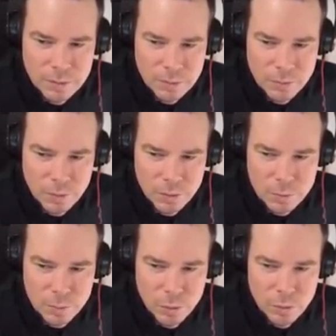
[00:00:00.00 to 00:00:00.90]
first
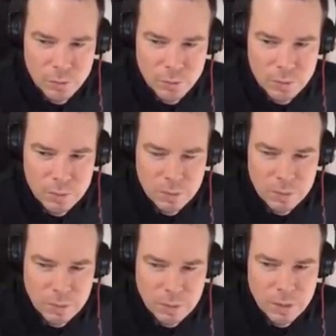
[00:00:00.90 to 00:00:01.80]
move,
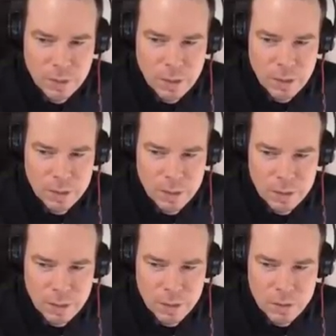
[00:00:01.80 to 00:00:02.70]
and
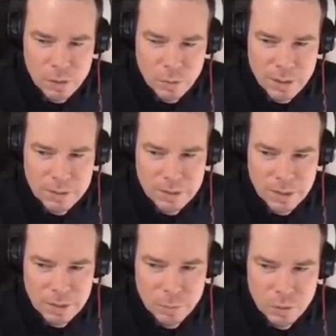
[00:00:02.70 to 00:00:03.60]
then undo that
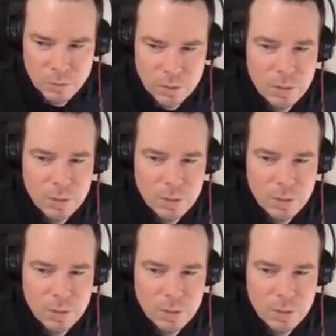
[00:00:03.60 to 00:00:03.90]
second move.